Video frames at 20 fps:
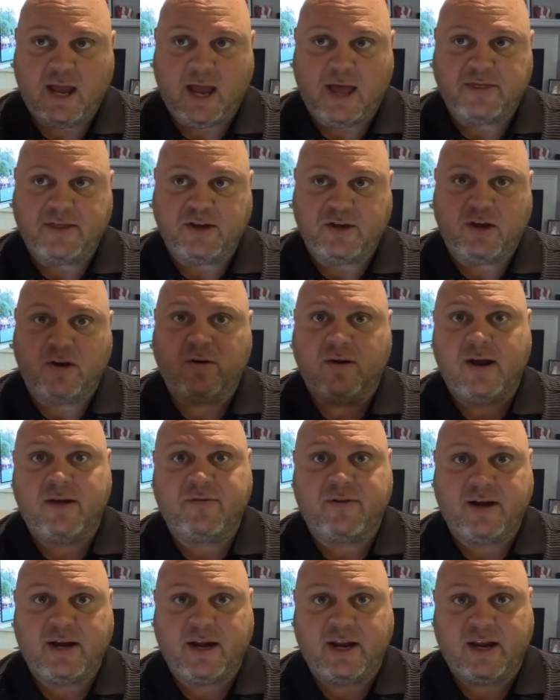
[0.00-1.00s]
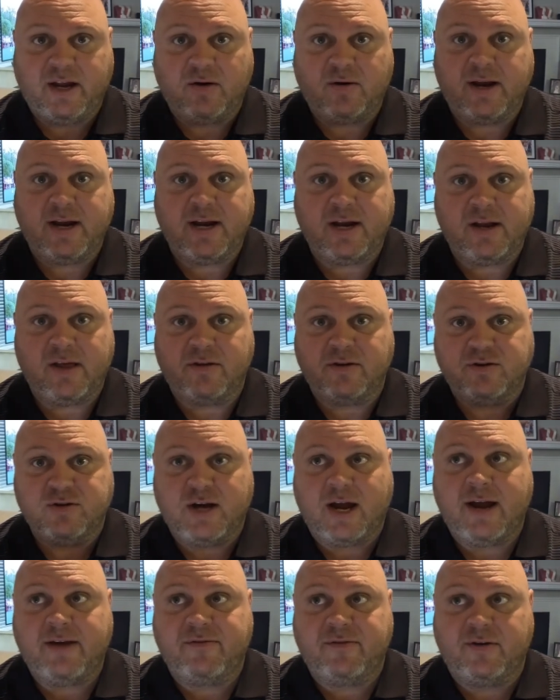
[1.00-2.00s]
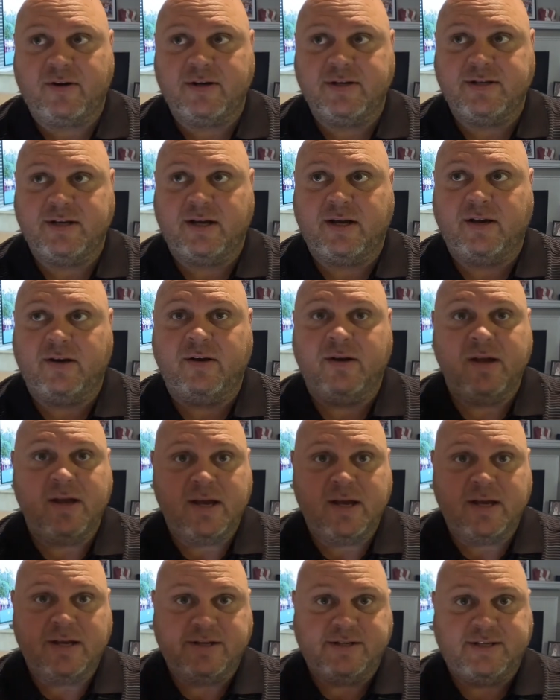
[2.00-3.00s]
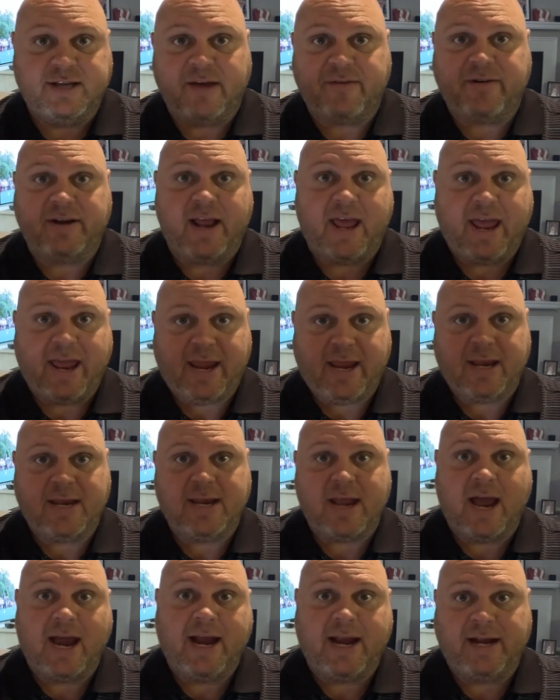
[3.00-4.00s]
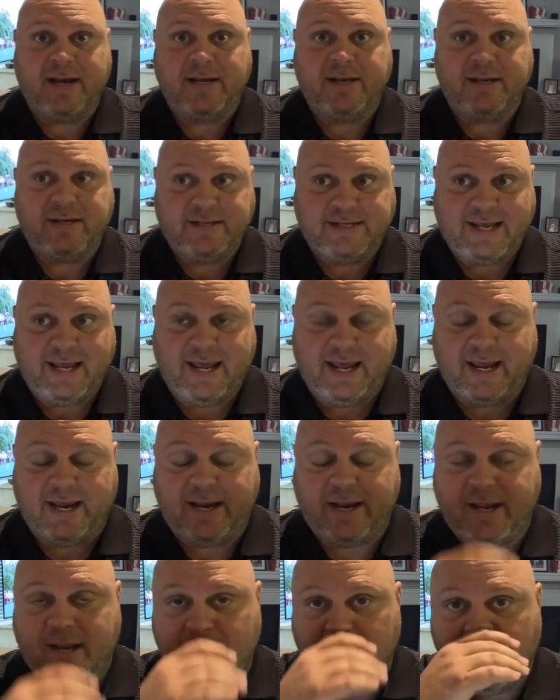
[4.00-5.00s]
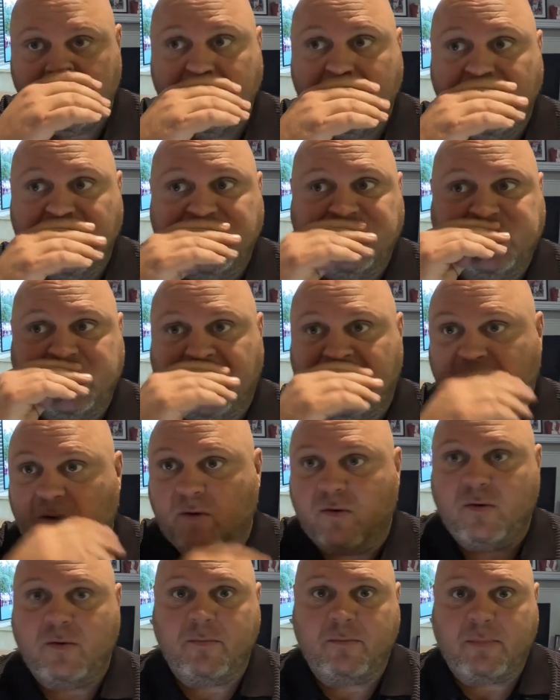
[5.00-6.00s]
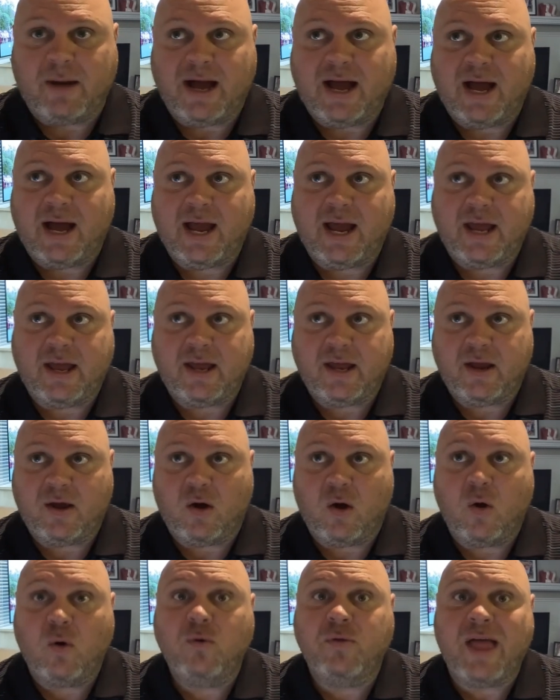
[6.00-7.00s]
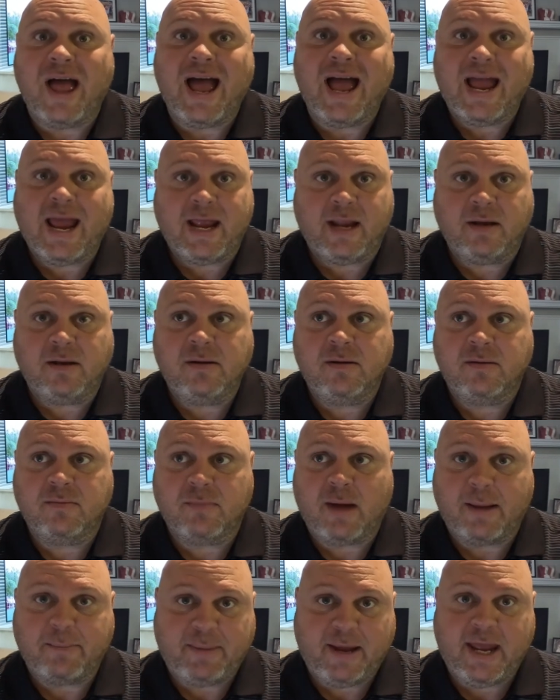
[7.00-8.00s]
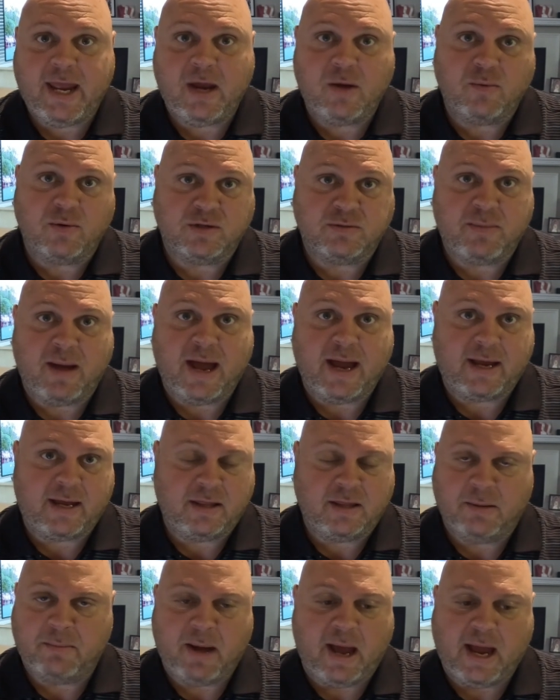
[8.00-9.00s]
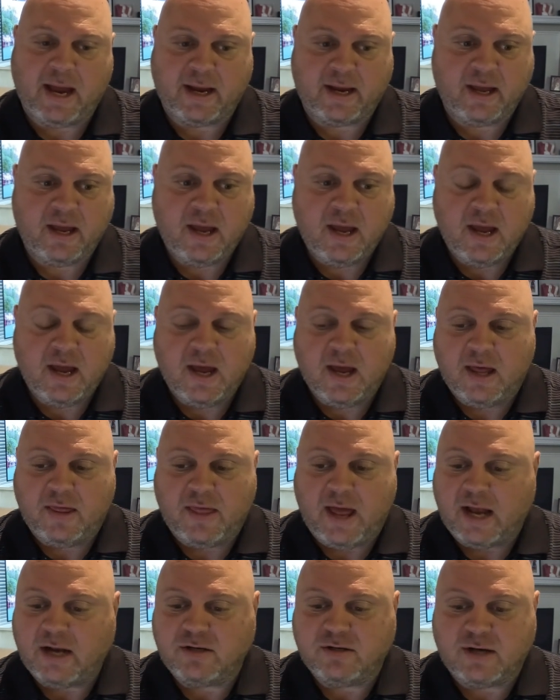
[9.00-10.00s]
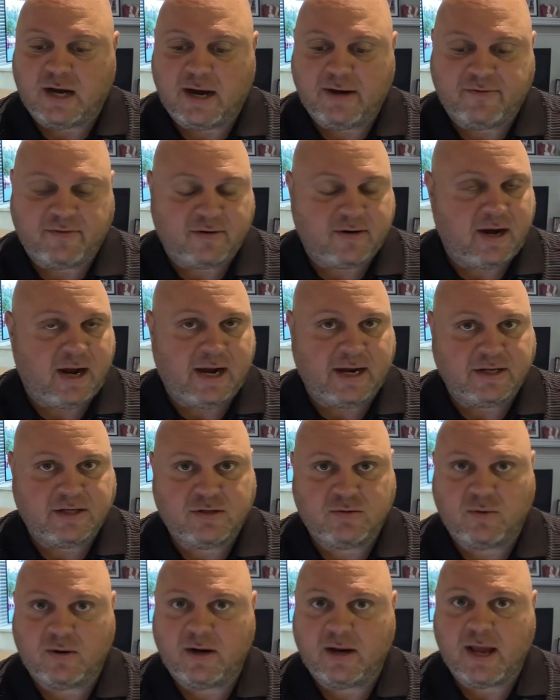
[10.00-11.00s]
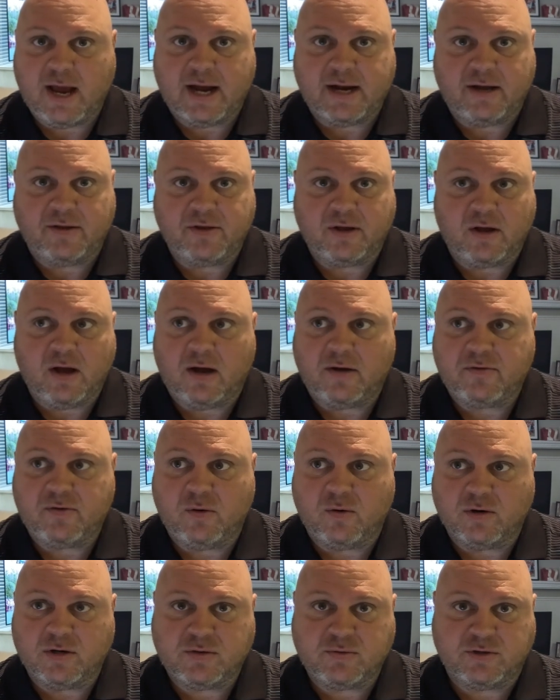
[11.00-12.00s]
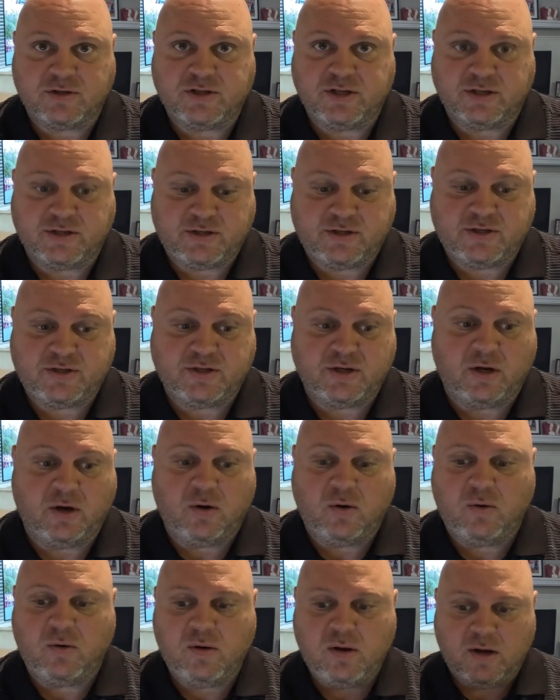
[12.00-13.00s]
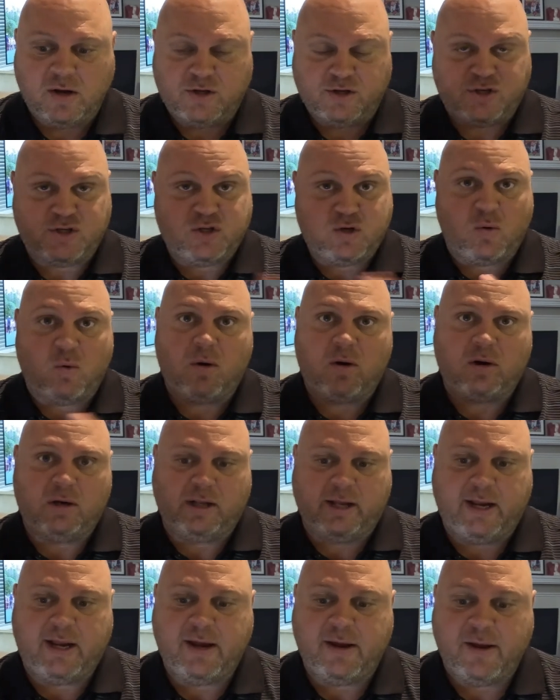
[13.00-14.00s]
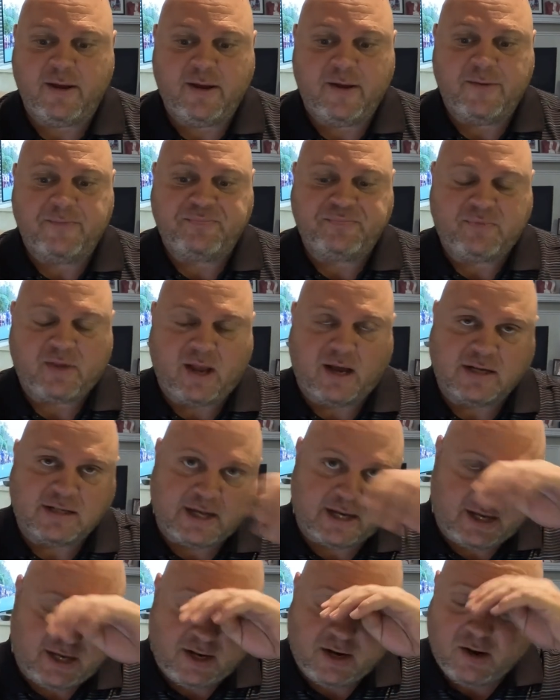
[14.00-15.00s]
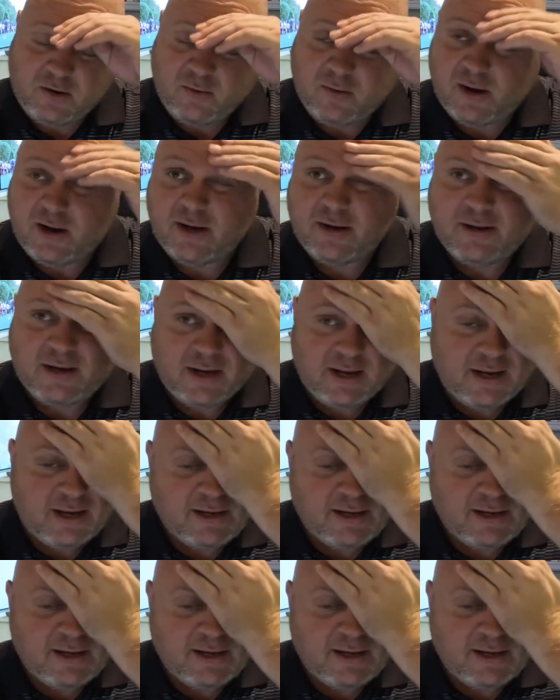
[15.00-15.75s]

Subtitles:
and then you don't hit another driver until 7, 8, 9, 10. So by hole 9, my ping was back in the bag. That driver, I swear to God, on the golf course was just so squirrely. I was like, you know what?